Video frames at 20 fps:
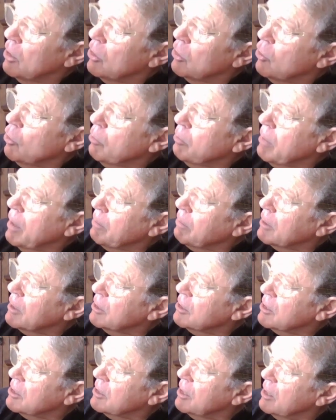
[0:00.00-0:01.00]
Your mum
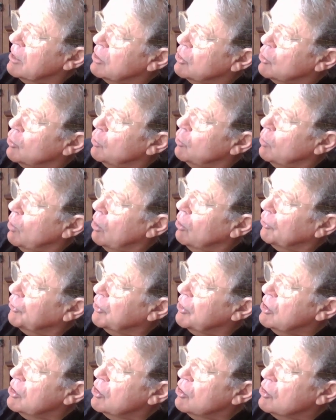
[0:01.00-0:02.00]
can stay too. I'll
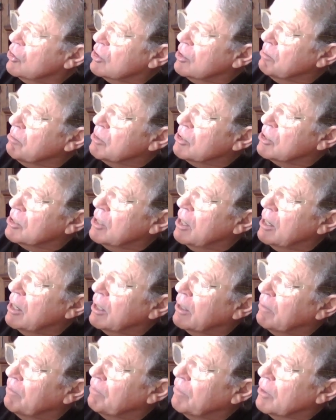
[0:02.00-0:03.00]
teach her some
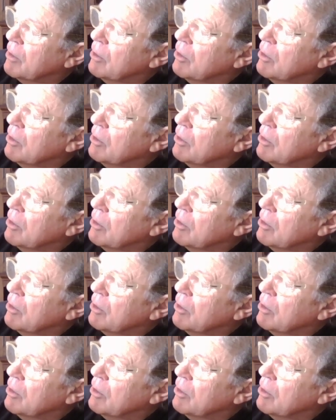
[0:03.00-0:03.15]
sign.